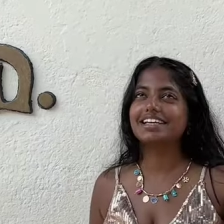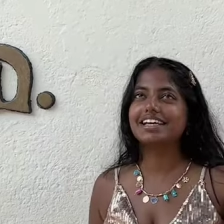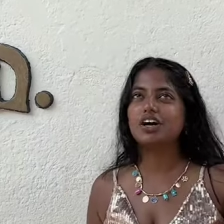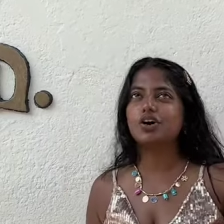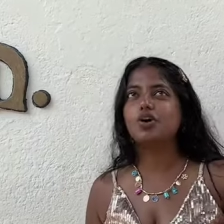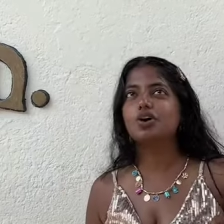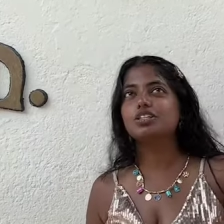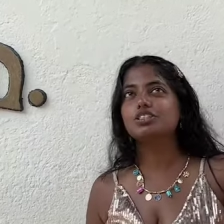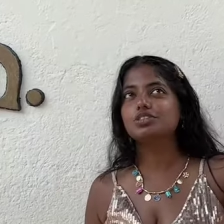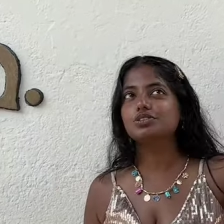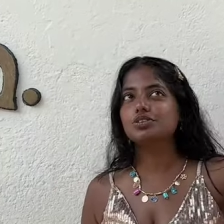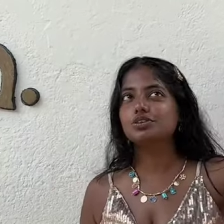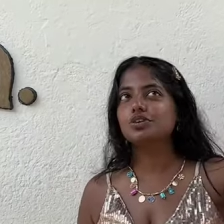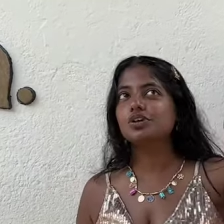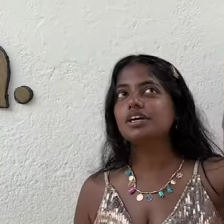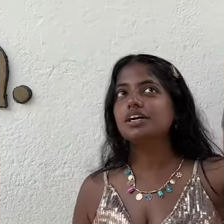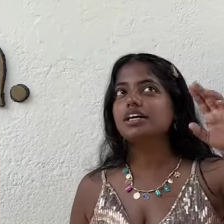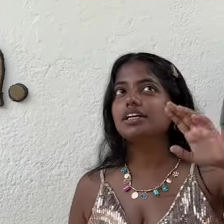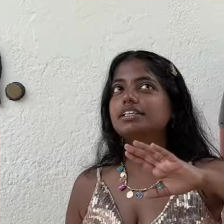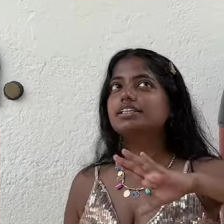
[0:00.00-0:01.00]
also,
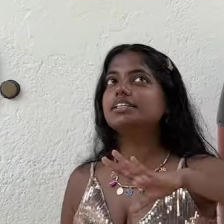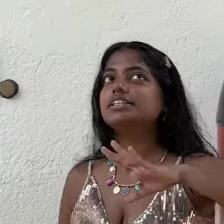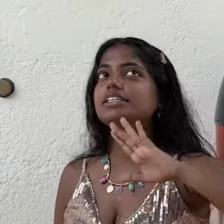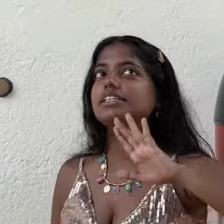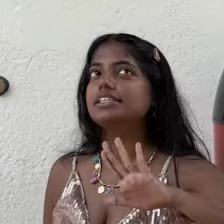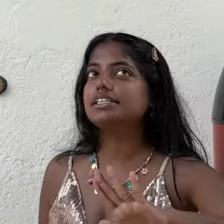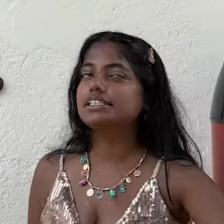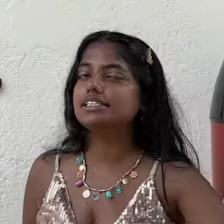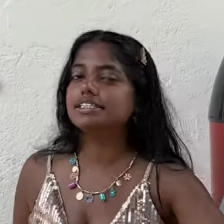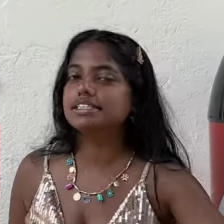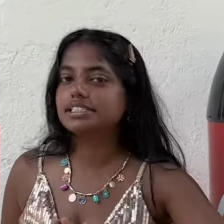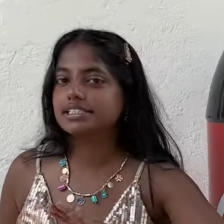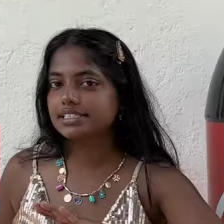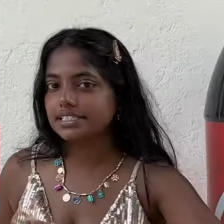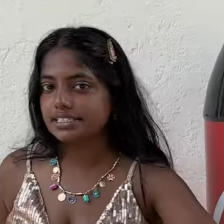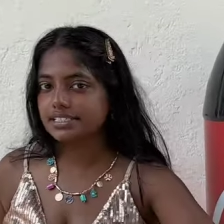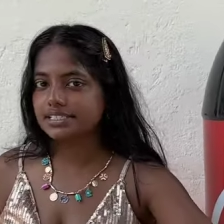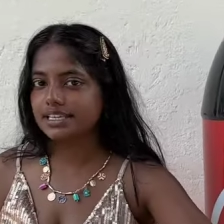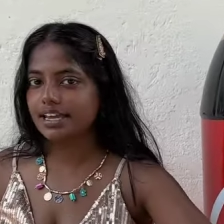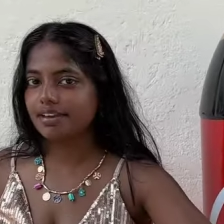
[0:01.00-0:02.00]
this is the
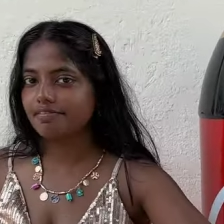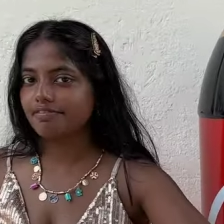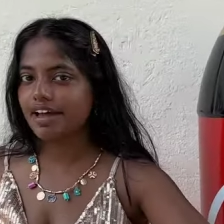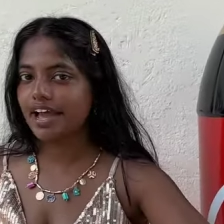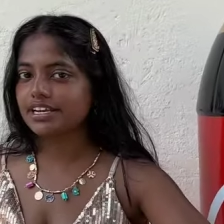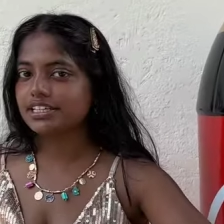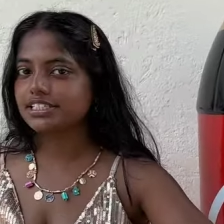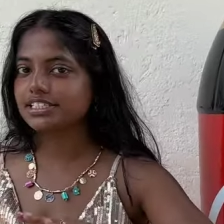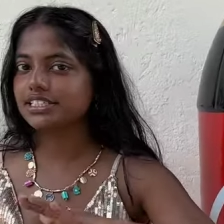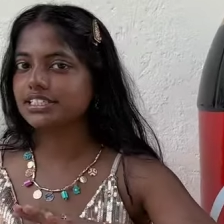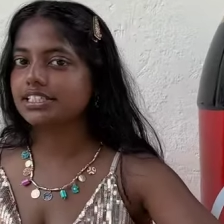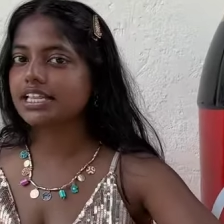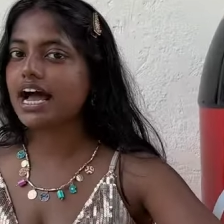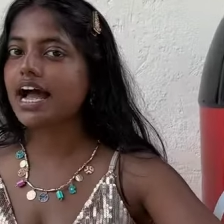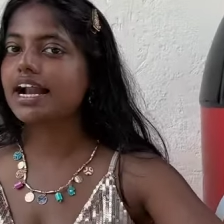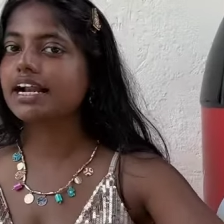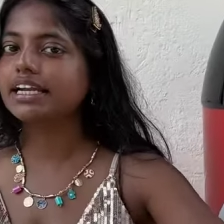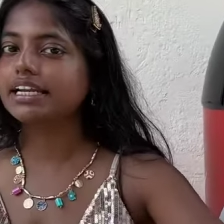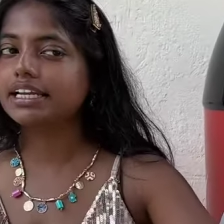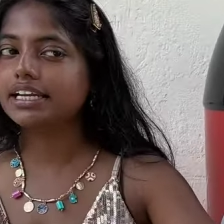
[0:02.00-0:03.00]
same factory that